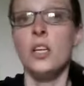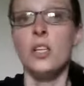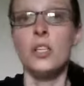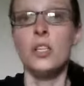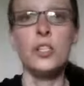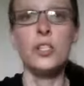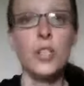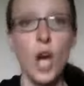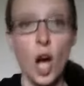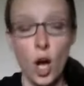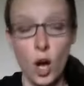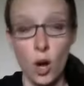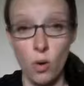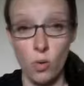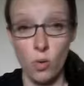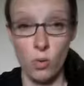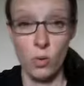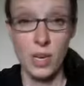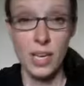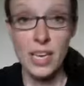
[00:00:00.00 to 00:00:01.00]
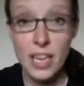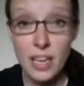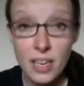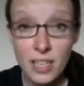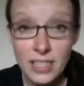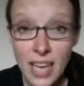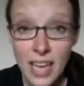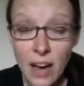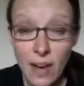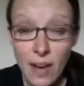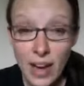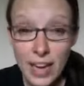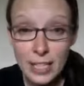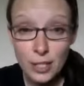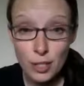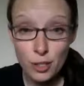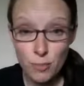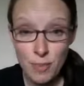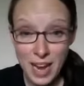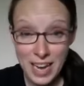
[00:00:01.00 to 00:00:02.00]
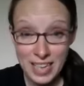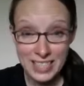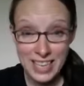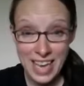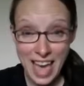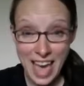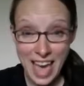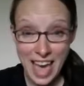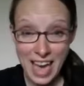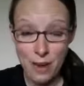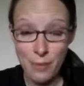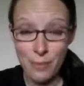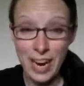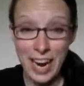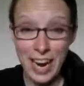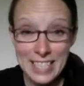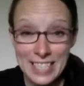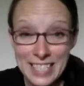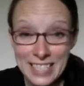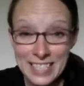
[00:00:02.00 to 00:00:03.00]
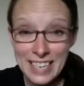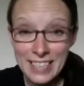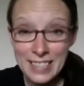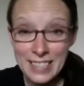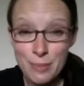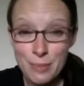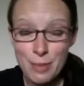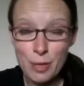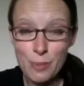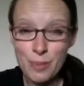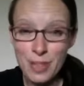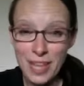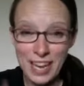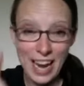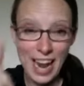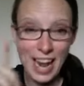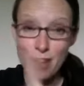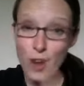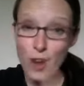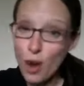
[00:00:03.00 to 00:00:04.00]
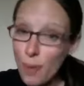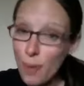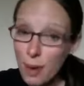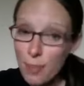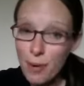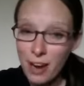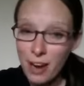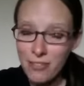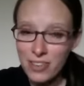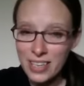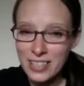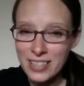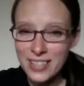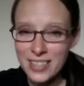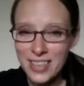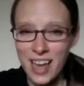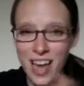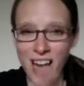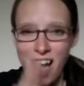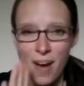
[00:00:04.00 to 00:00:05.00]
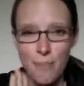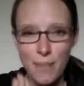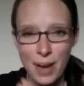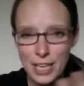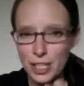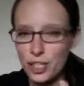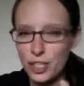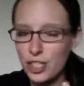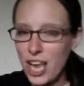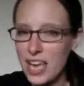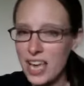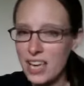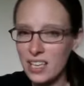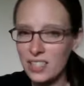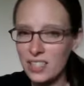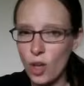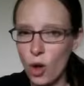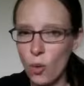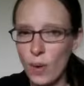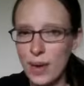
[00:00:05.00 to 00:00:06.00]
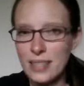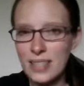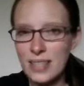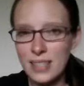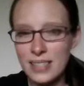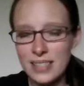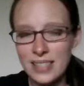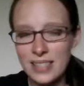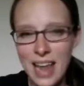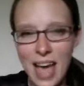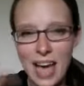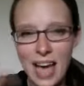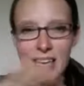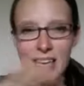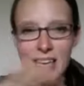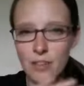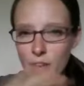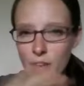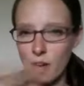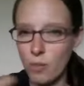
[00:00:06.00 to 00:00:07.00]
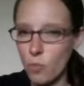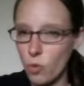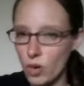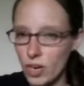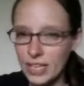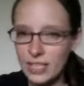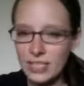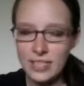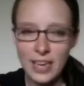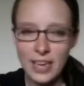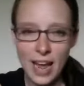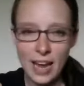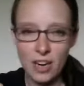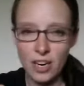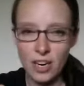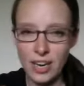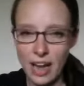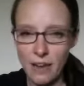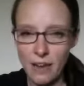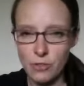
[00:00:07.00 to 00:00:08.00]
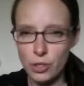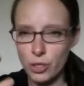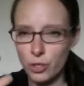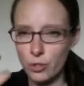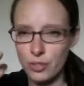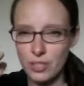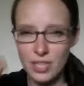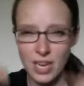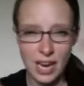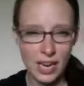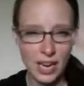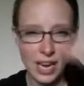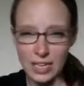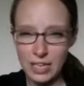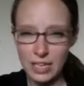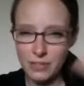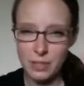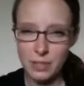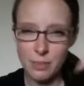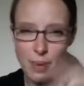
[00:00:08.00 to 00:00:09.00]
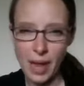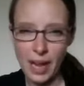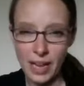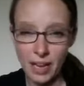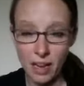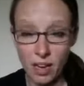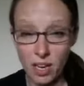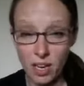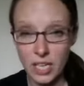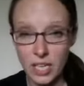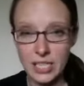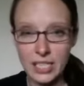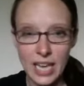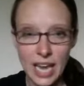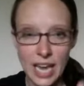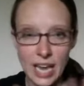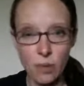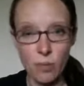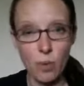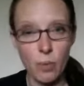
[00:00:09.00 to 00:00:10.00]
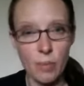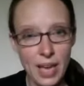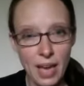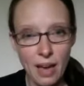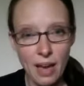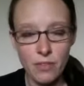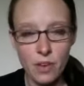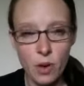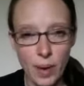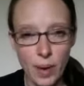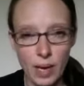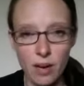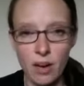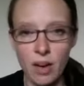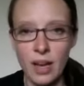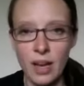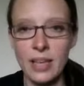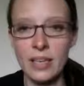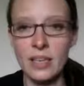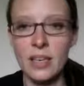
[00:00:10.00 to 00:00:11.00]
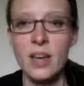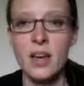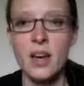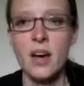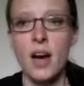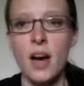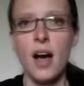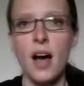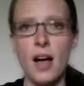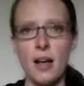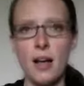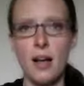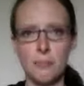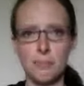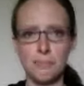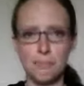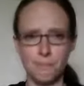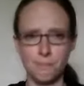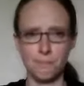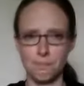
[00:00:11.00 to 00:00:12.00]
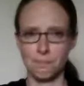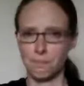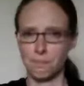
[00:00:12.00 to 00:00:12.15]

So here's how I do my day. When I sit down to meal plan, I know my breakfast. My shake is always a snack, either a morning snack or an afternoon snack, kind of depending on our day and what we have going on.